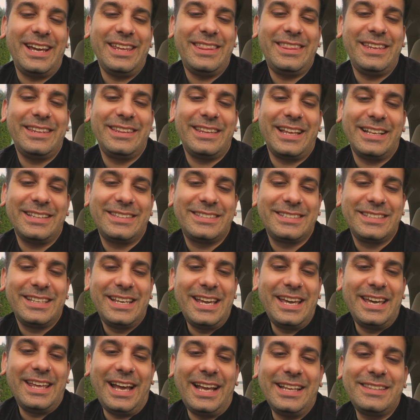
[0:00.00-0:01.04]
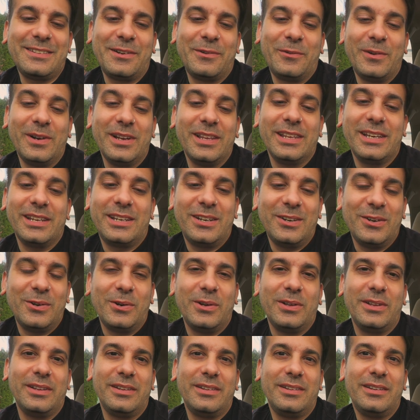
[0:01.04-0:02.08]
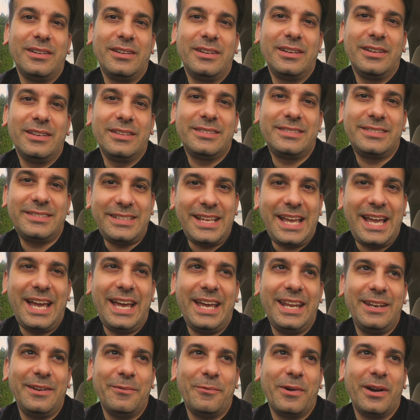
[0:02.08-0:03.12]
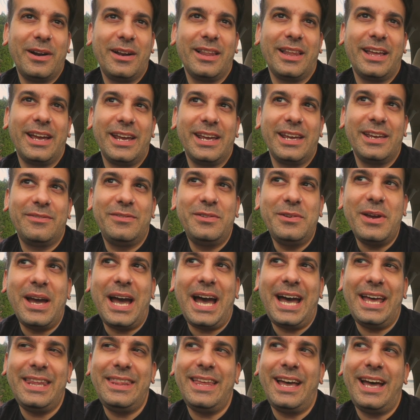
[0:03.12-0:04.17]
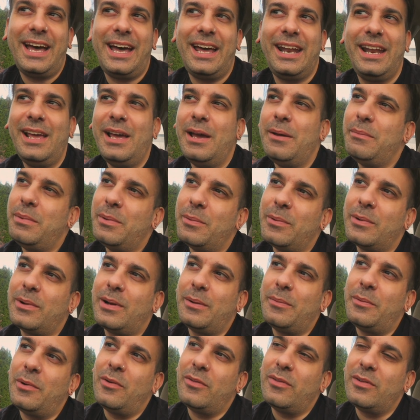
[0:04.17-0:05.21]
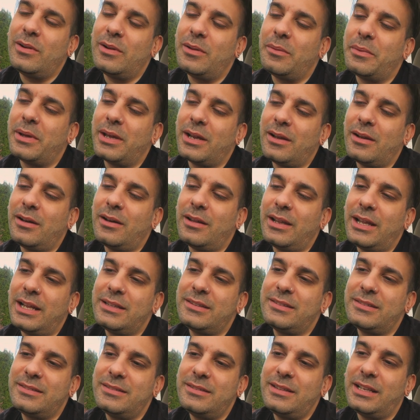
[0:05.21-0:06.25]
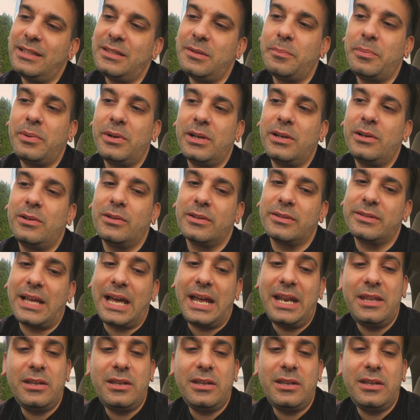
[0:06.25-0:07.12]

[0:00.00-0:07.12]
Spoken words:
I think that's a really cool stand where, like, if you had that, people would come over and like, oh, that's a pretty cool stand.